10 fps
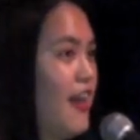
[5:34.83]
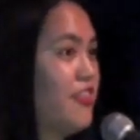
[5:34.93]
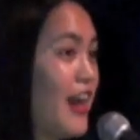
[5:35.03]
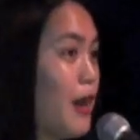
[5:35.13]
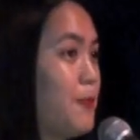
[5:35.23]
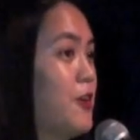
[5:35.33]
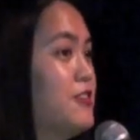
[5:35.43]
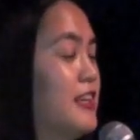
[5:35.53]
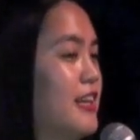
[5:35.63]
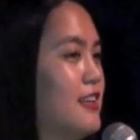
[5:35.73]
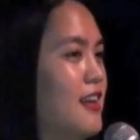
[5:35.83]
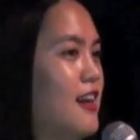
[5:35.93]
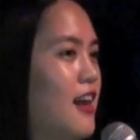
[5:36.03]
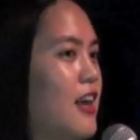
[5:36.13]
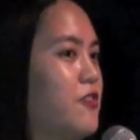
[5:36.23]
And that person,
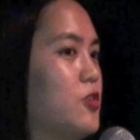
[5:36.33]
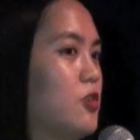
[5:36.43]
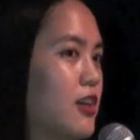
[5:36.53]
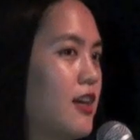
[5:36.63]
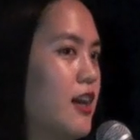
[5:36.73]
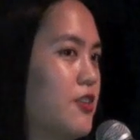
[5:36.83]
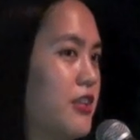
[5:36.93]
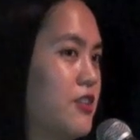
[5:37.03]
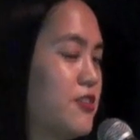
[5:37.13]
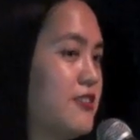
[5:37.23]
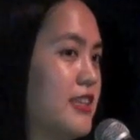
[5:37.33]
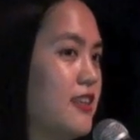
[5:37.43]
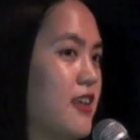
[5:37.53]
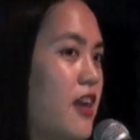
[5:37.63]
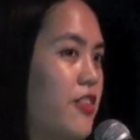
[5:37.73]
if you look underneath your
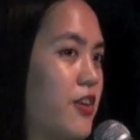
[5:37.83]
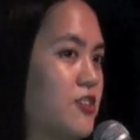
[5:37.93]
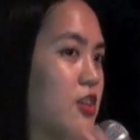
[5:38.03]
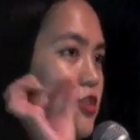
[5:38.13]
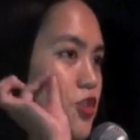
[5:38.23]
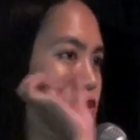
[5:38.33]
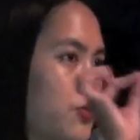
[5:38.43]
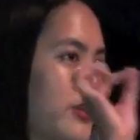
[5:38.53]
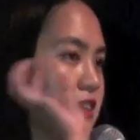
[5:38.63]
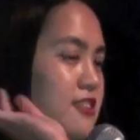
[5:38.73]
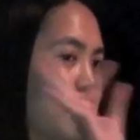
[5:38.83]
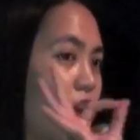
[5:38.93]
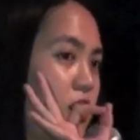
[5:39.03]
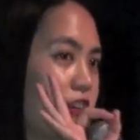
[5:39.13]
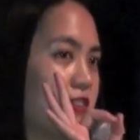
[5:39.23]
seat, there's 3
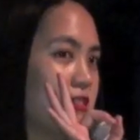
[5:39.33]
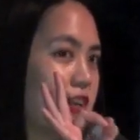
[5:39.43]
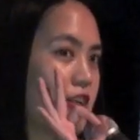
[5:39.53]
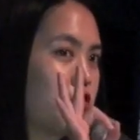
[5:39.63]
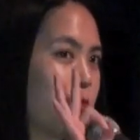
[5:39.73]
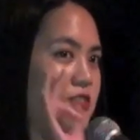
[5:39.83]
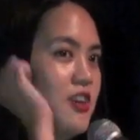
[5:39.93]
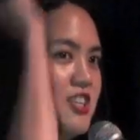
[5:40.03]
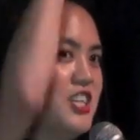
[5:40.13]
stars, like a triple star.